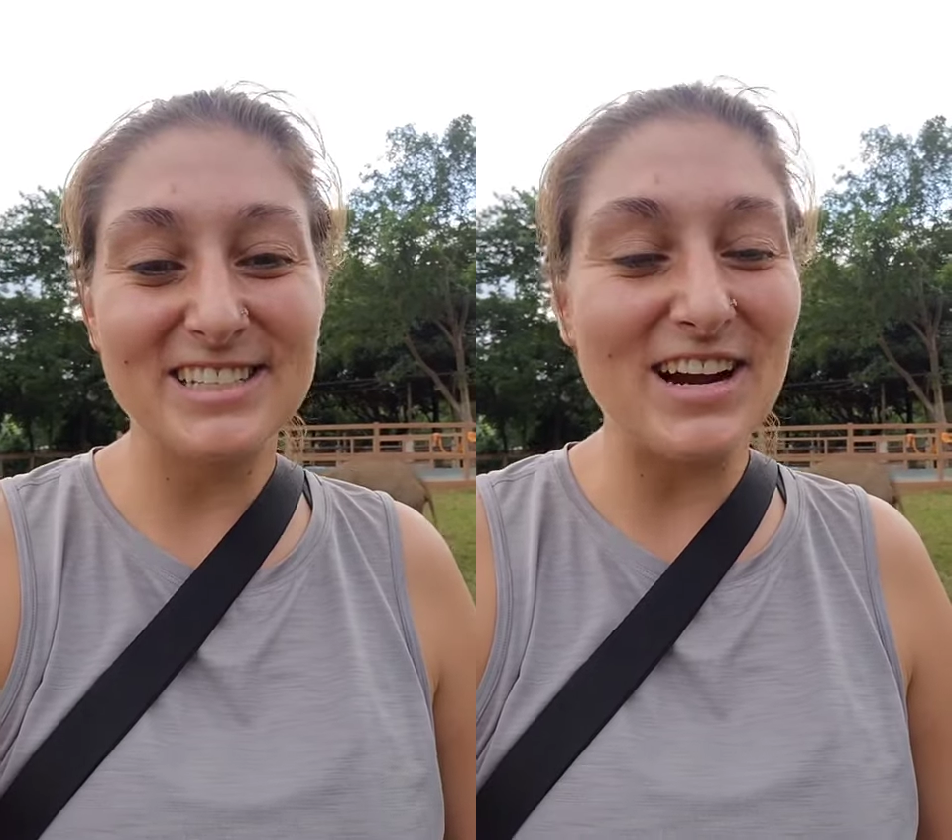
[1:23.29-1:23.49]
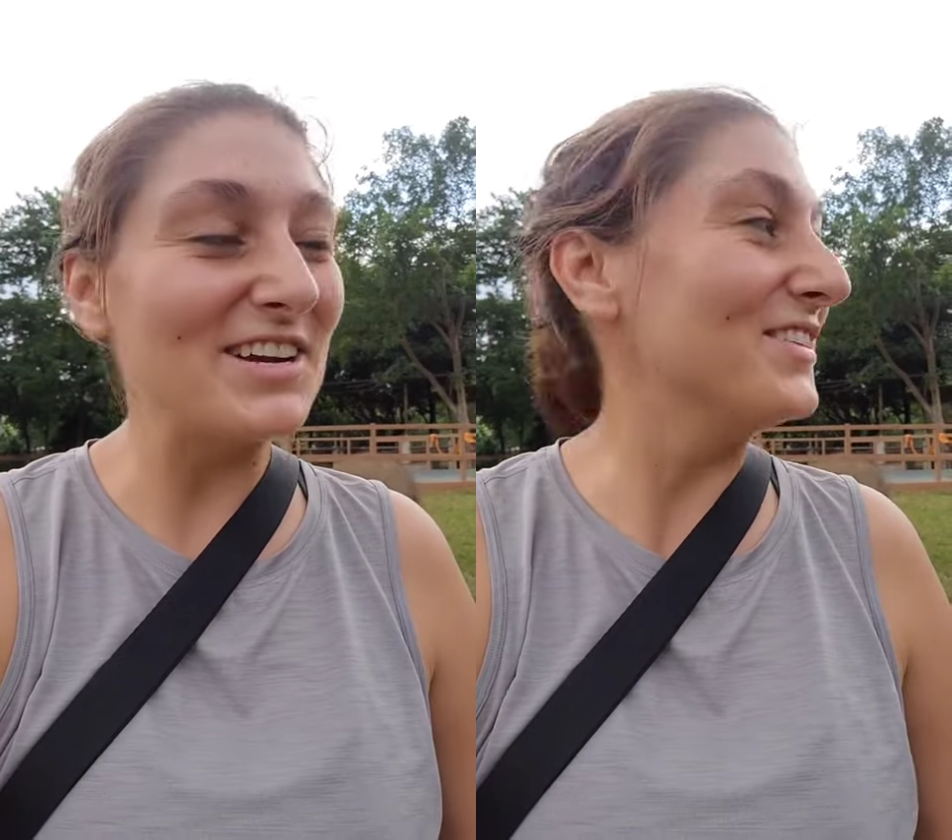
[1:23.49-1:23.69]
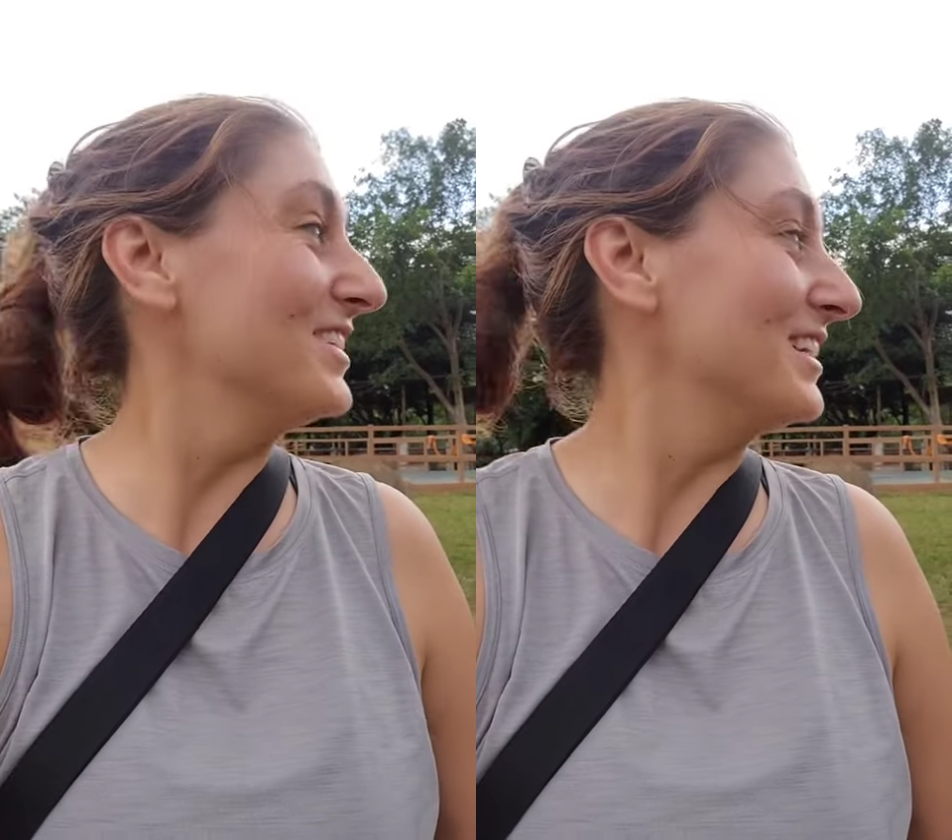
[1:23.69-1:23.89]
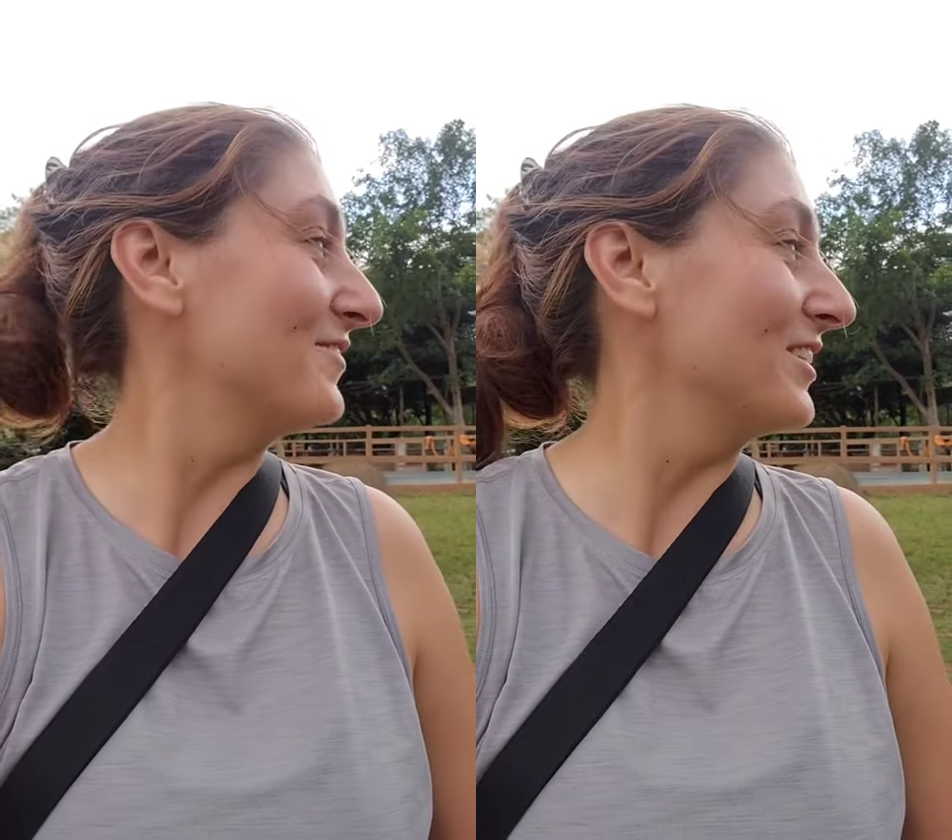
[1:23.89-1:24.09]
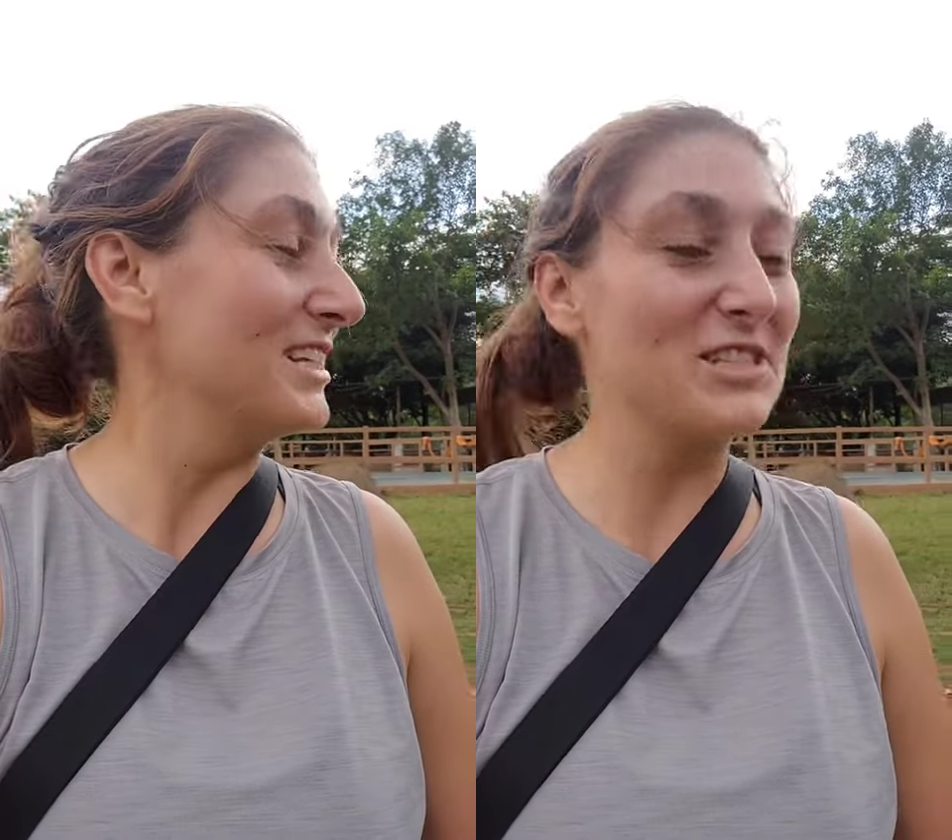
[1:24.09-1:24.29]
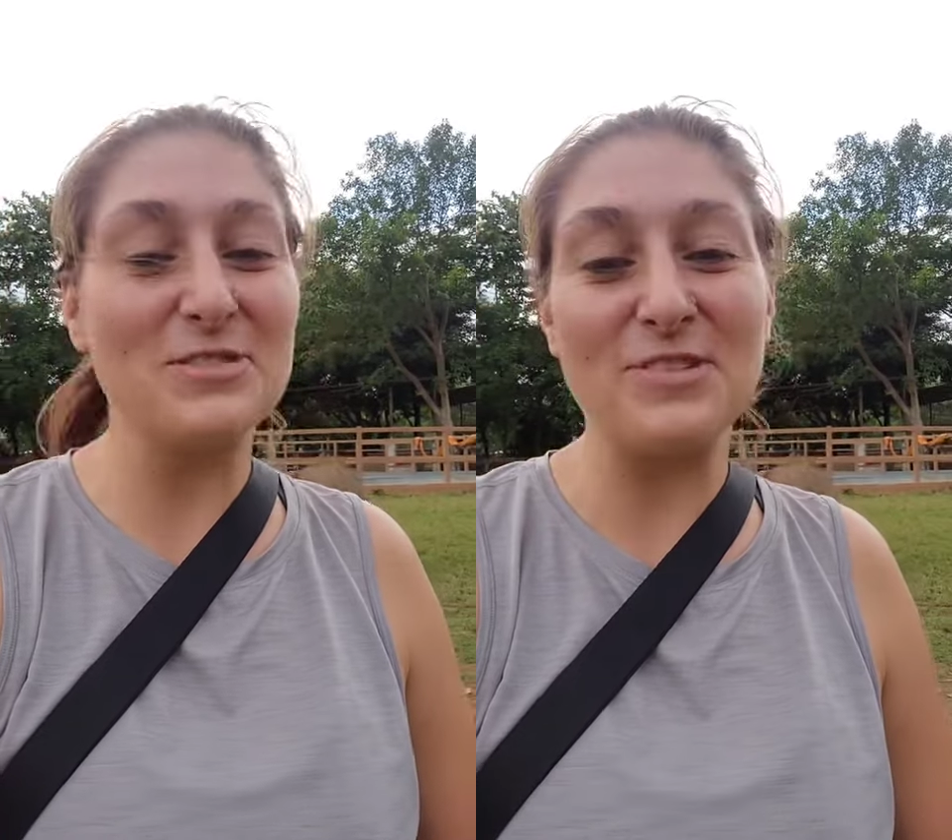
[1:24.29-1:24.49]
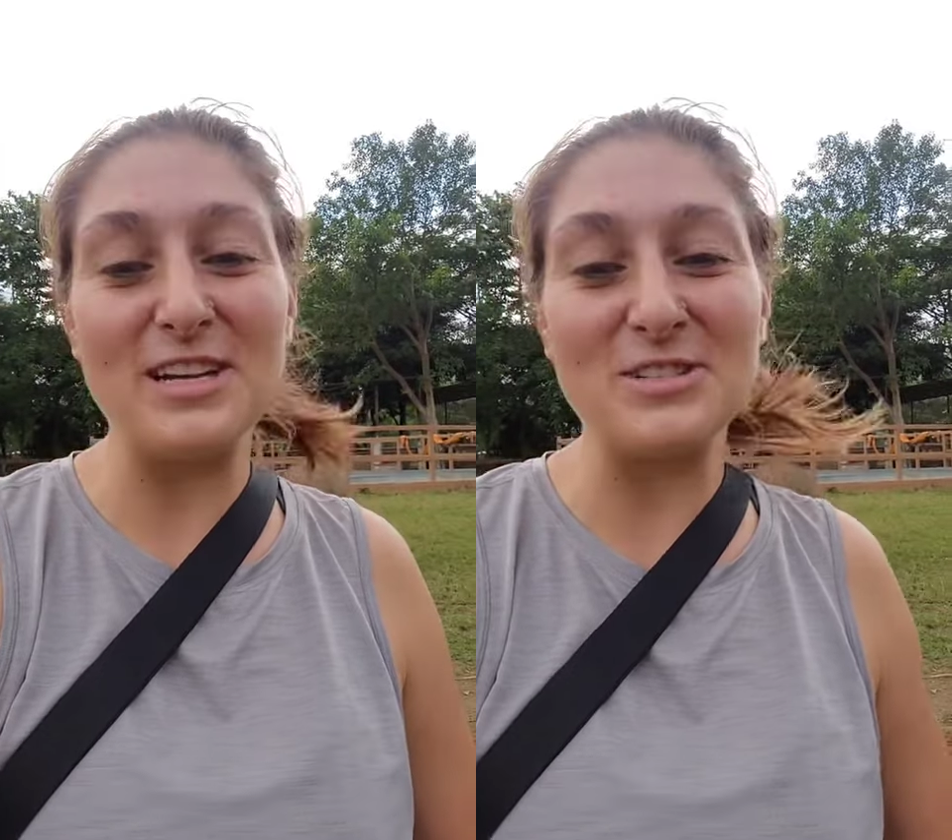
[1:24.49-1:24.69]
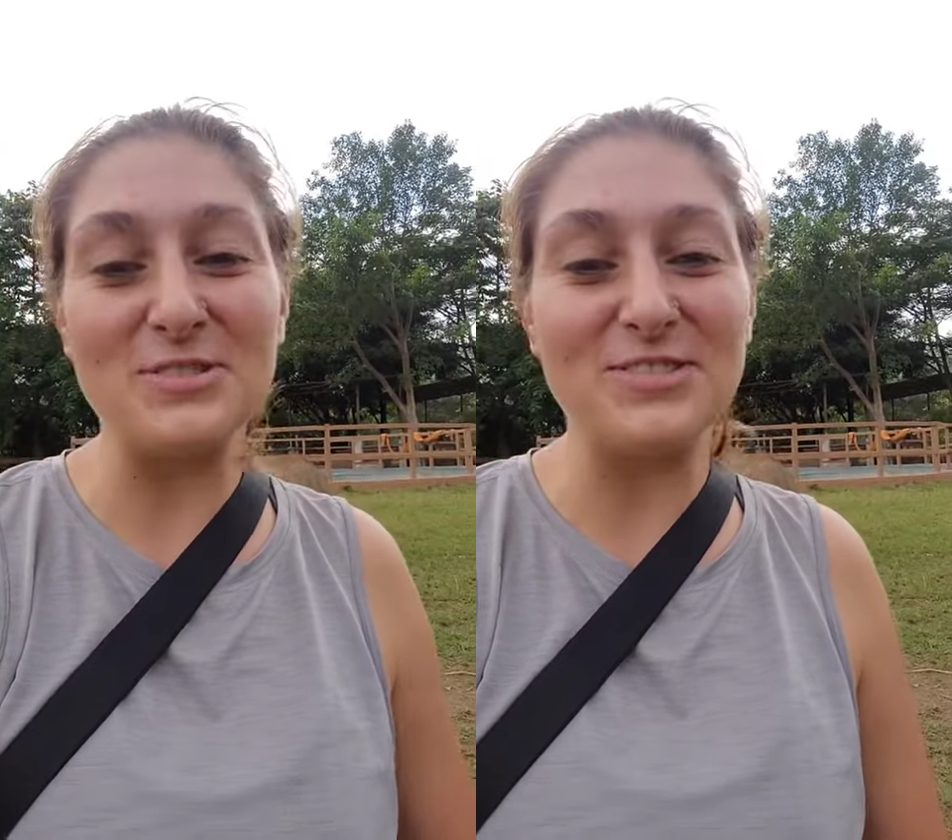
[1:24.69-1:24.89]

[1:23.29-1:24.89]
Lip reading: how I know the difference, their facial